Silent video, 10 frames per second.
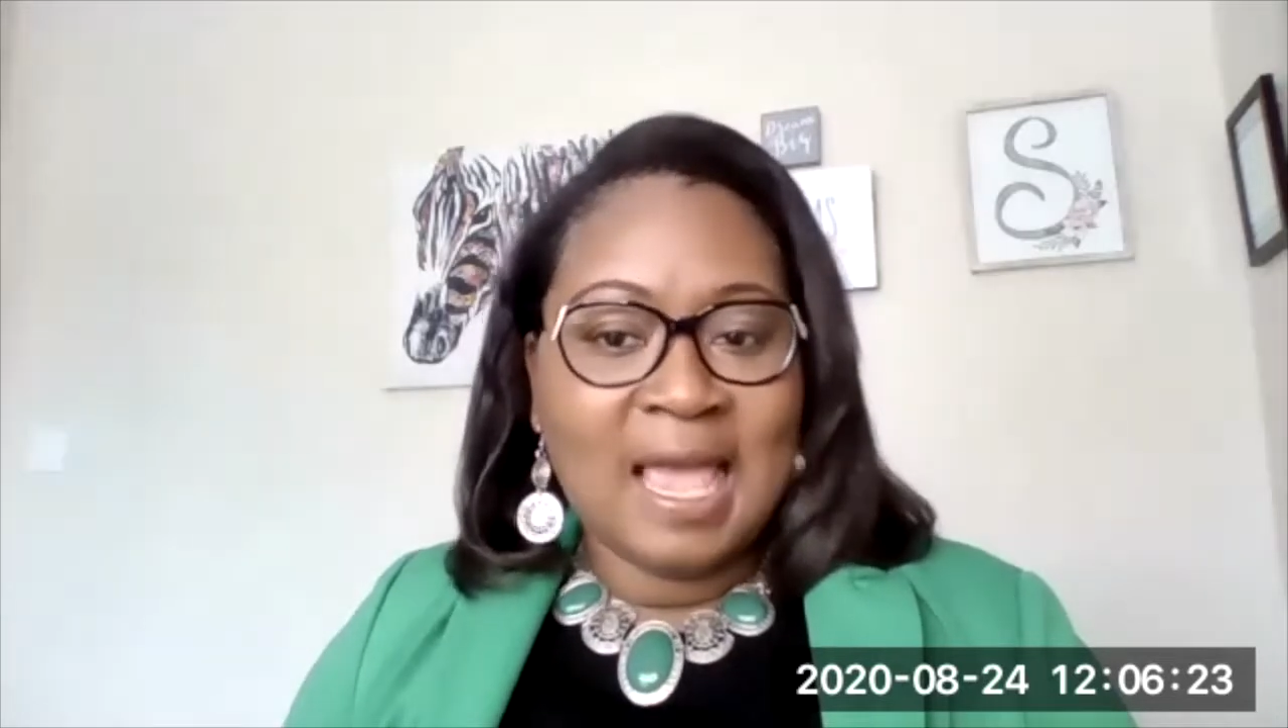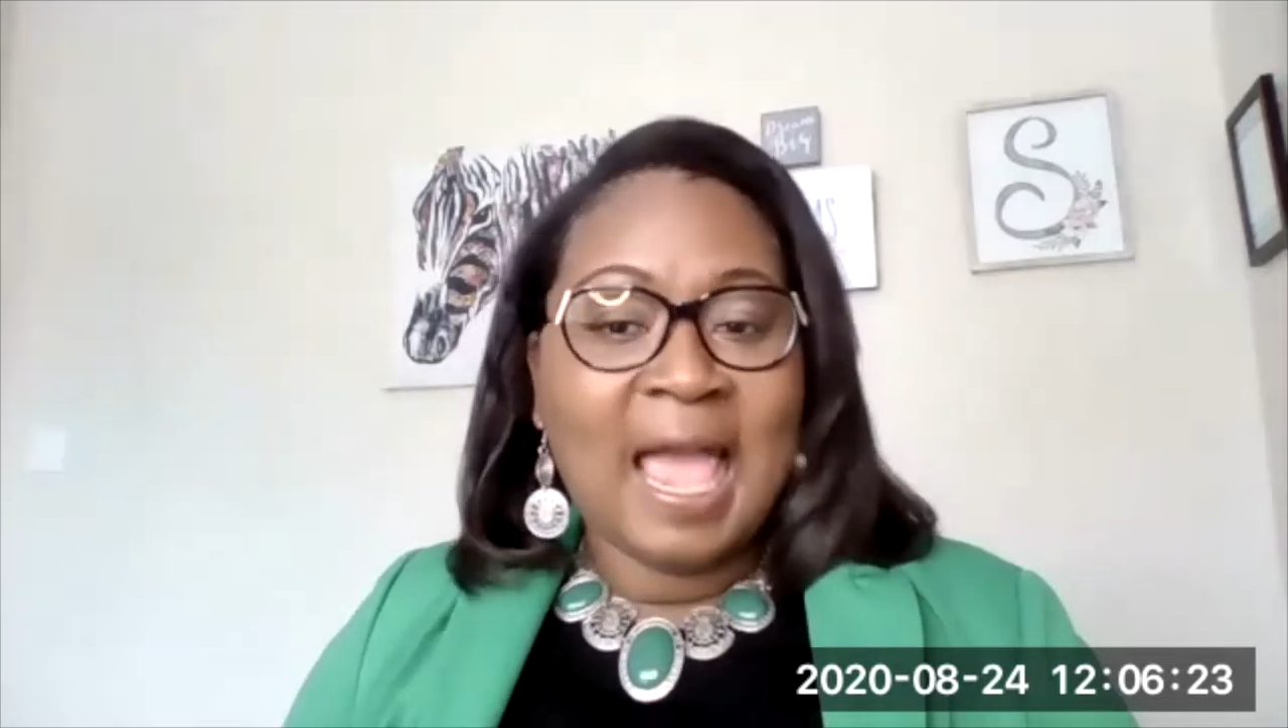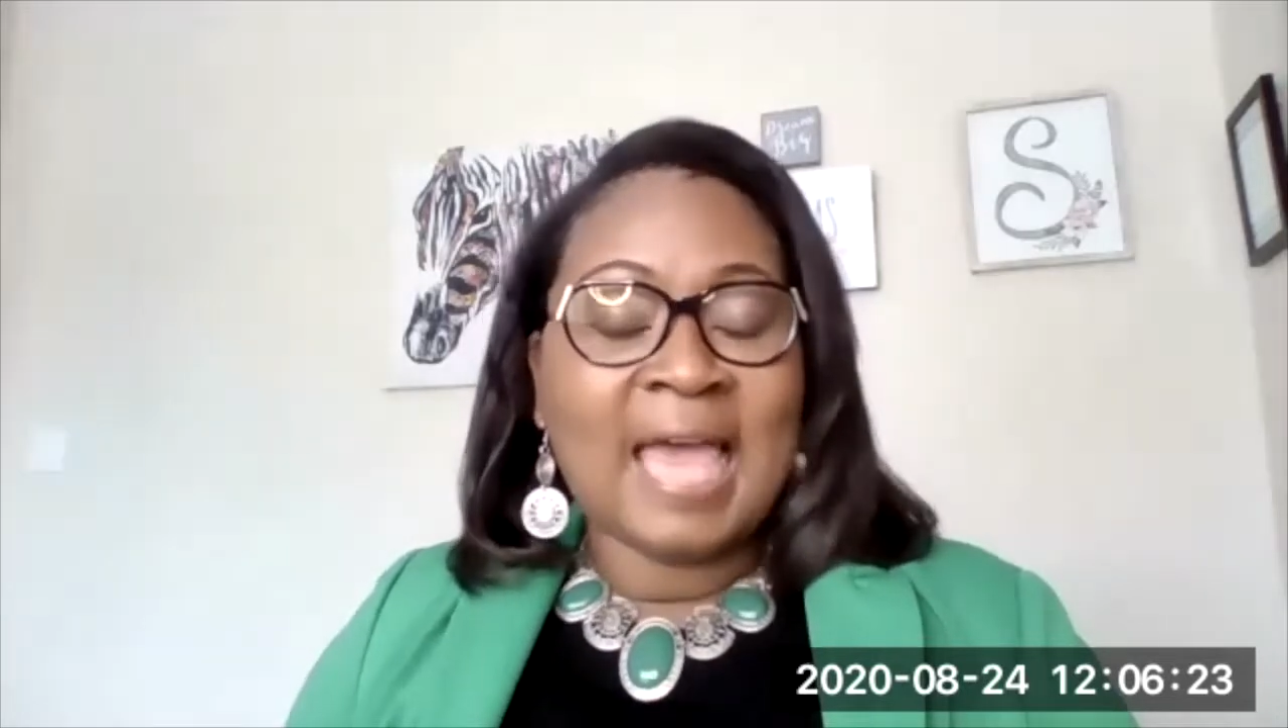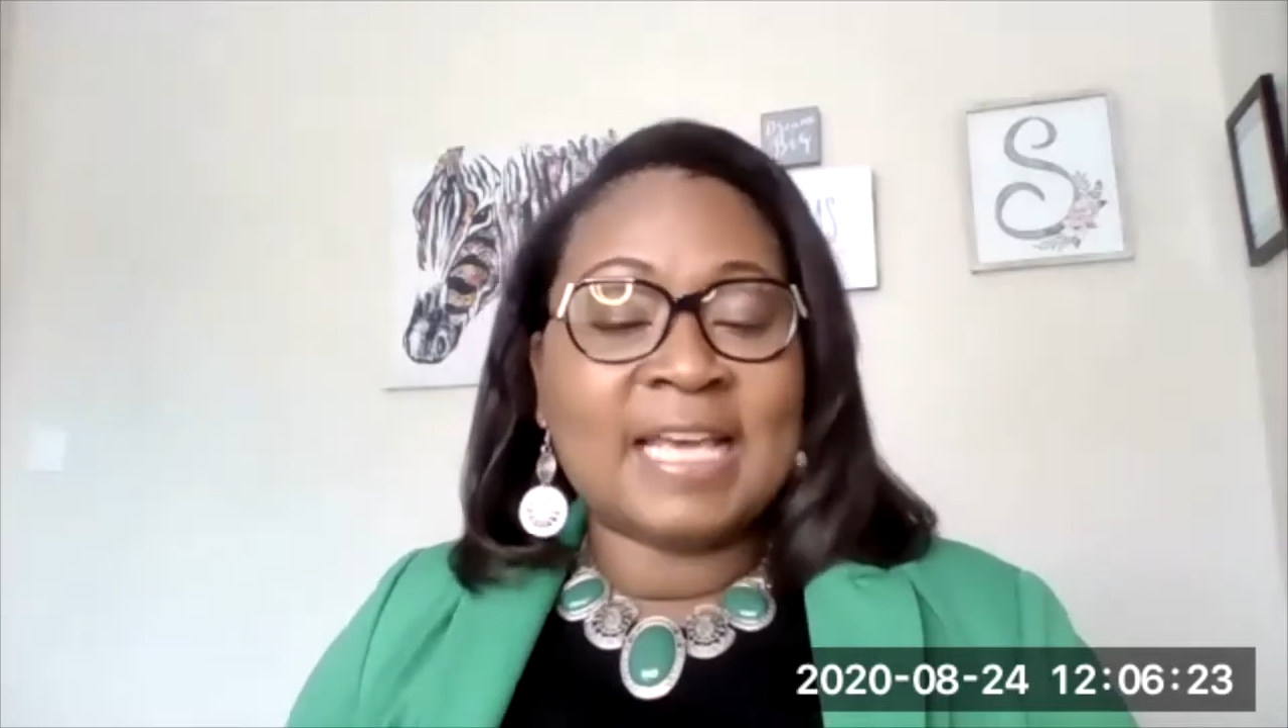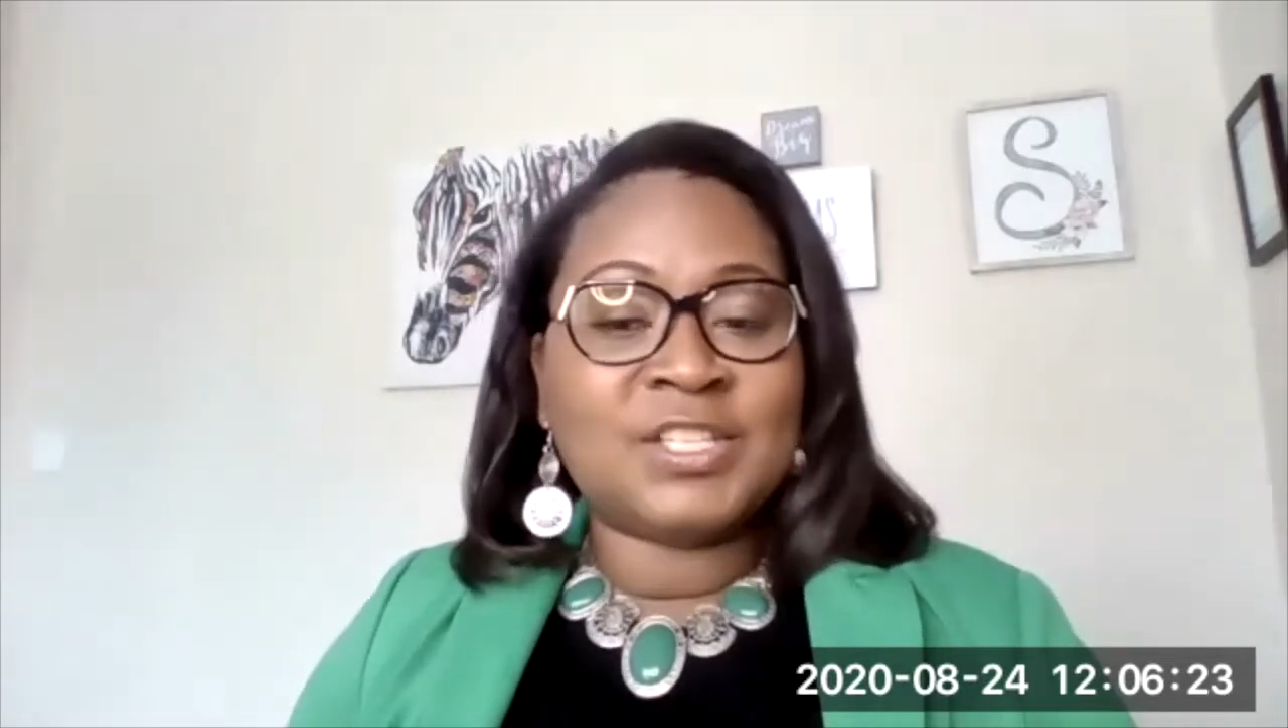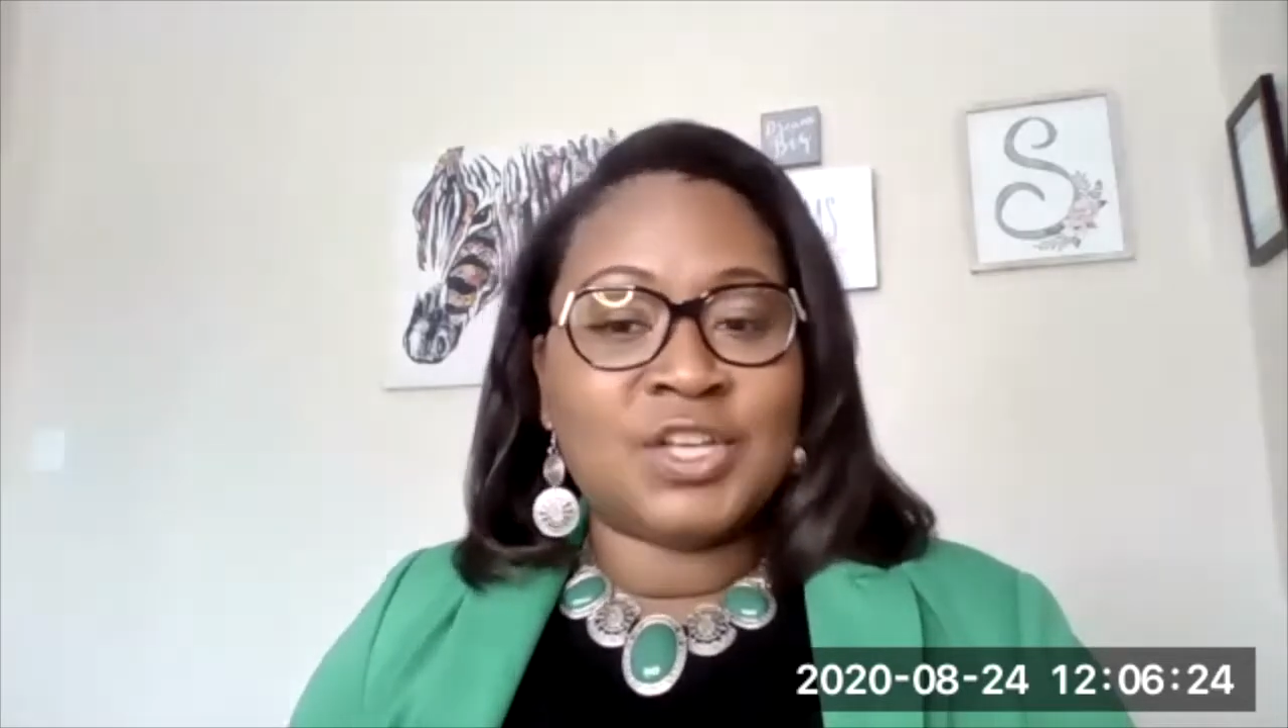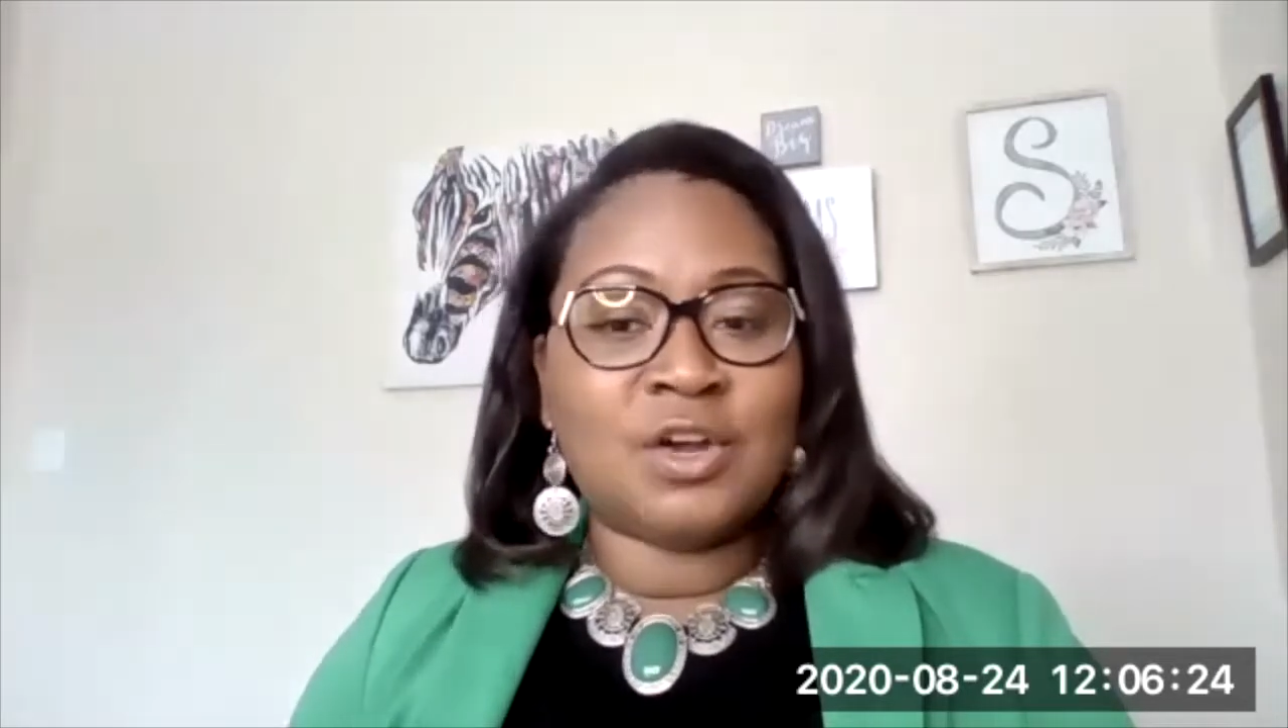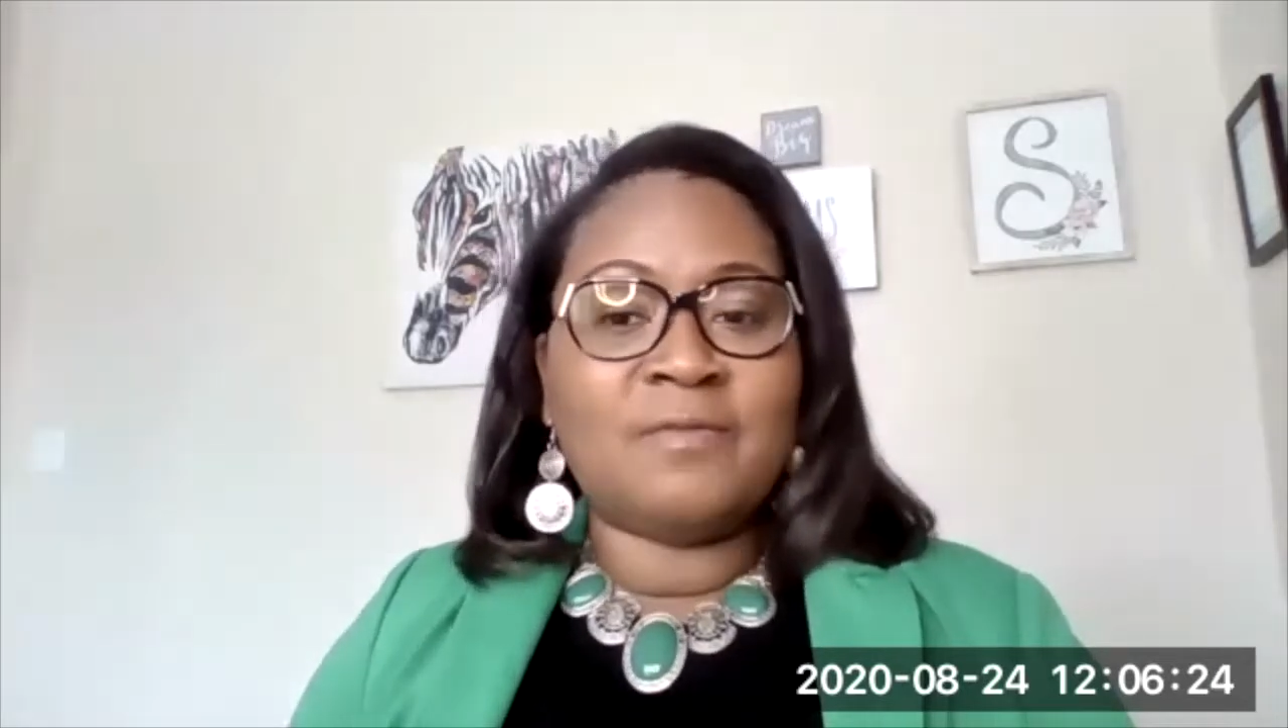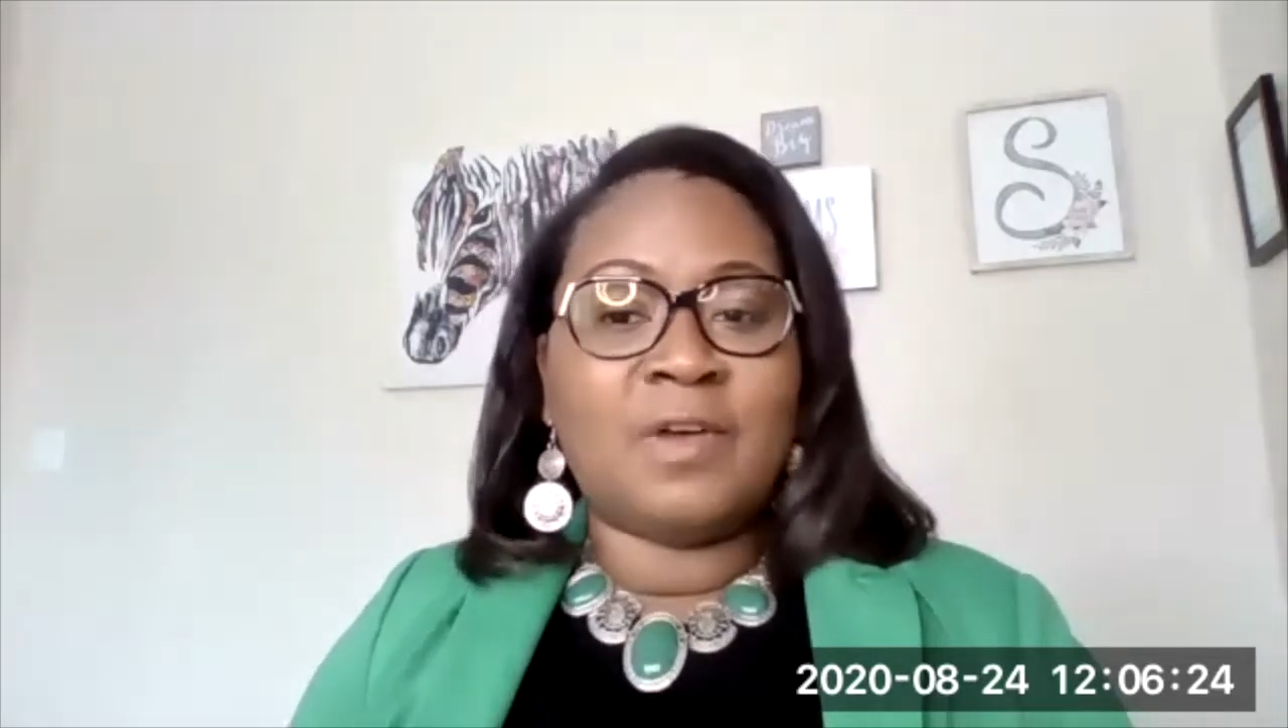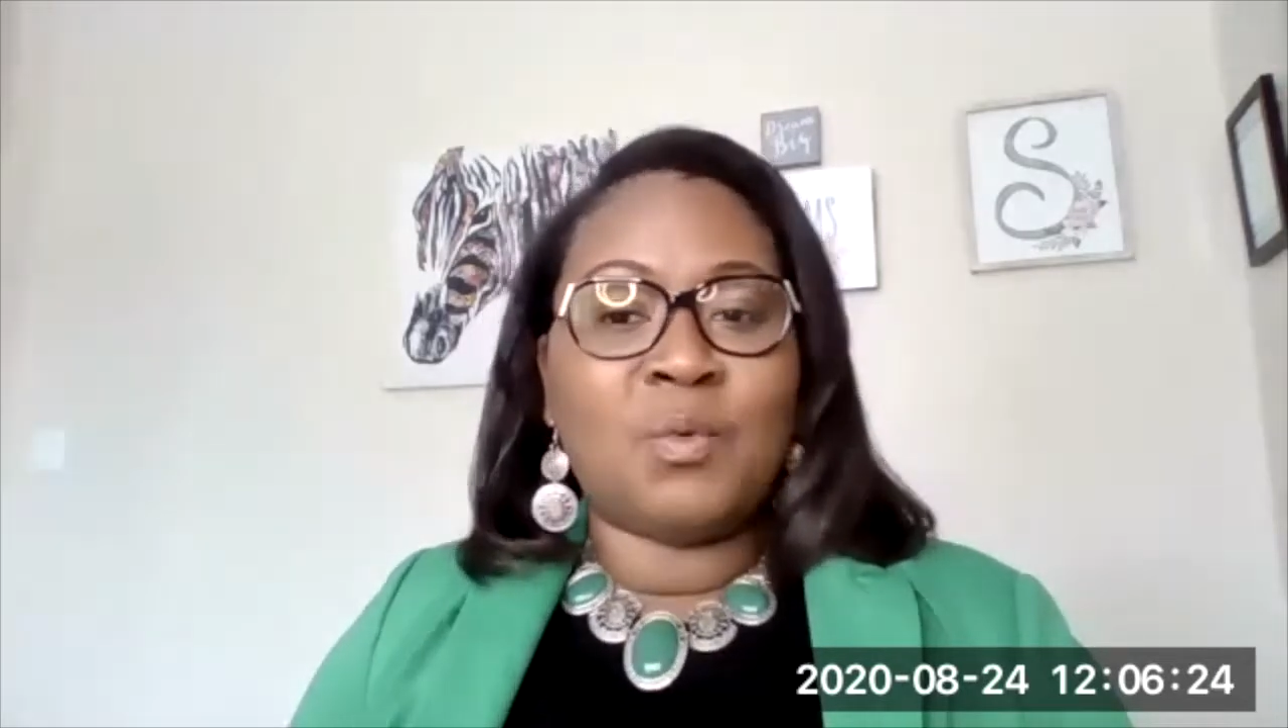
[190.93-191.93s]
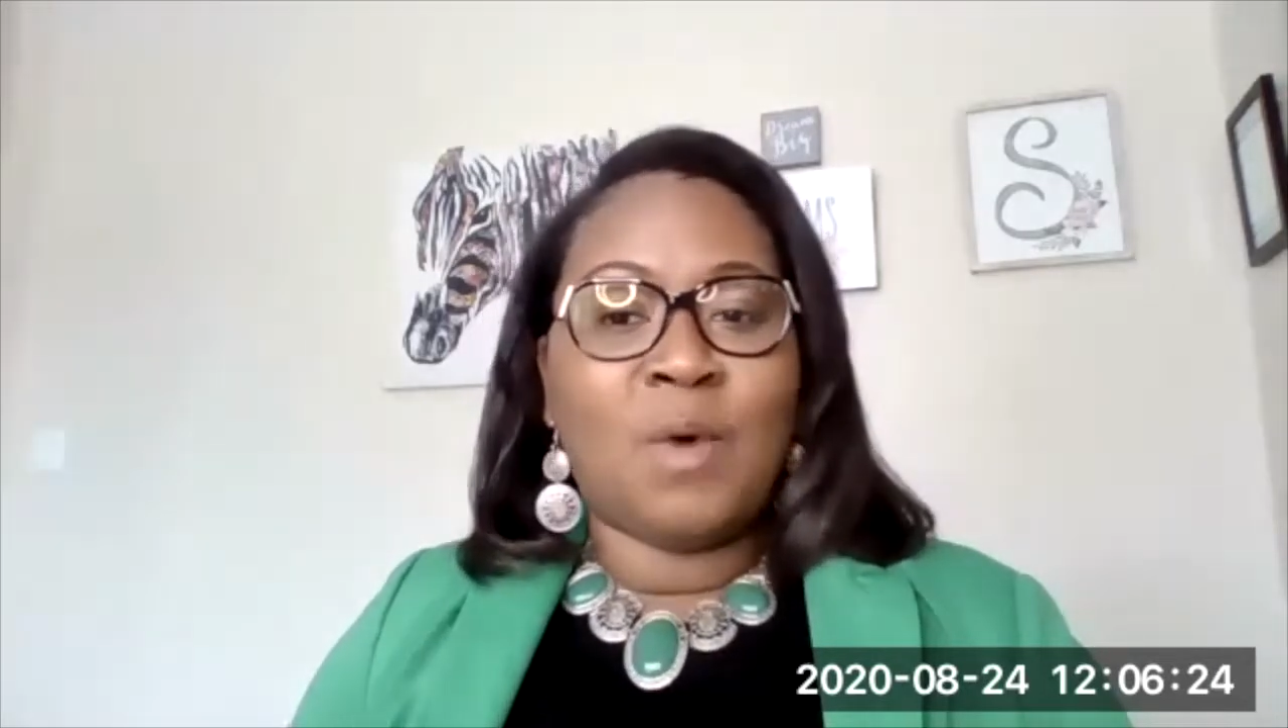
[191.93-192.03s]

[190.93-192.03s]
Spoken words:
and I serve on the